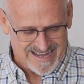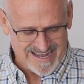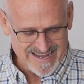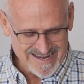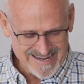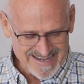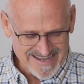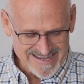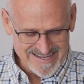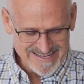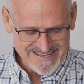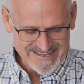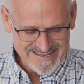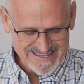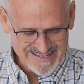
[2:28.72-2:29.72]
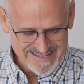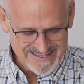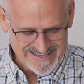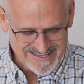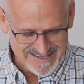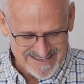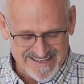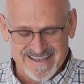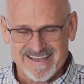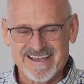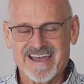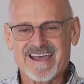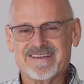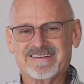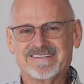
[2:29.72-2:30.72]
I
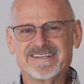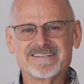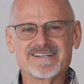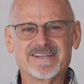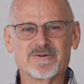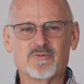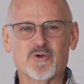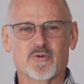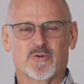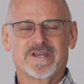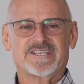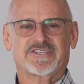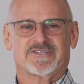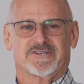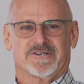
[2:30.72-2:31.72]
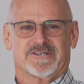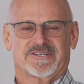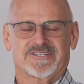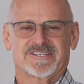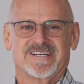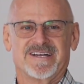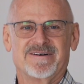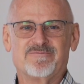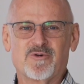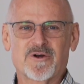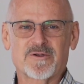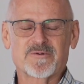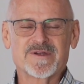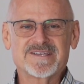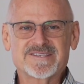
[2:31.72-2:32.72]
did a little more research
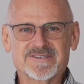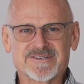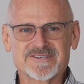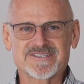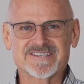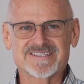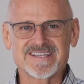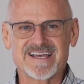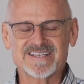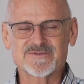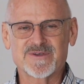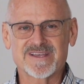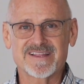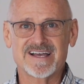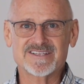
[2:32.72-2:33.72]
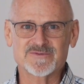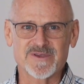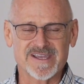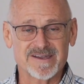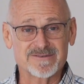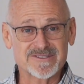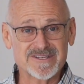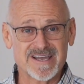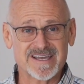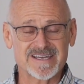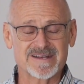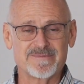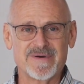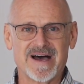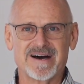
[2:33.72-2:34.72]
this last week. Last week I was
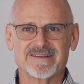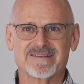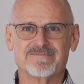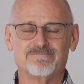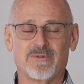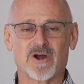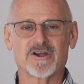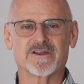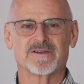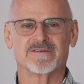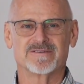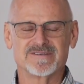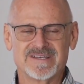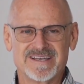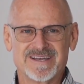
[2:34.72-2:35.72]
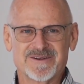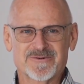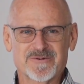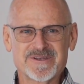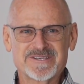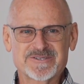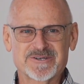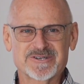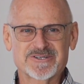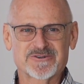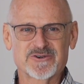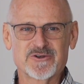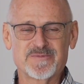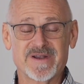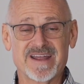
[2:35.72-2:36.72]
talking about Barna Research
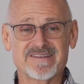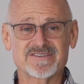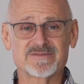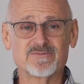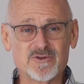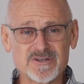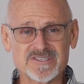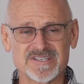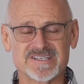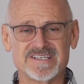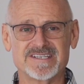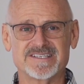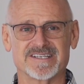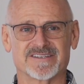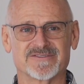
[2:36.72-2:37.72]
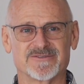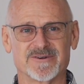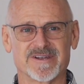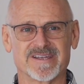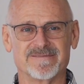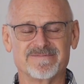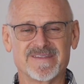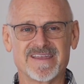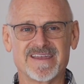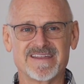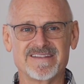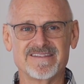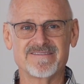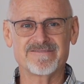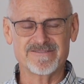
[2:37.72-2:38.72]
Group, and I have some more statistics for you.
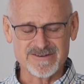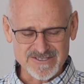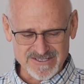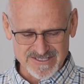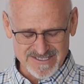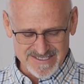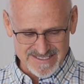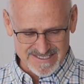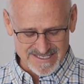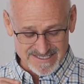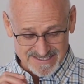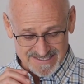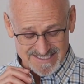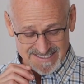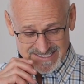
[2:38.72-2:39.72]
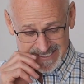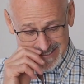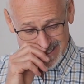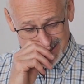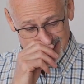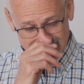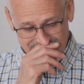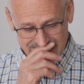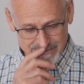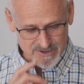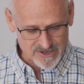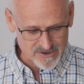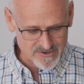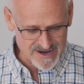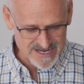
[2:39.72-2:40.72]
And the first statistic that I came
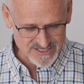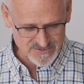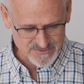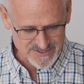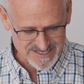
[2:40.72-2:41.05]
across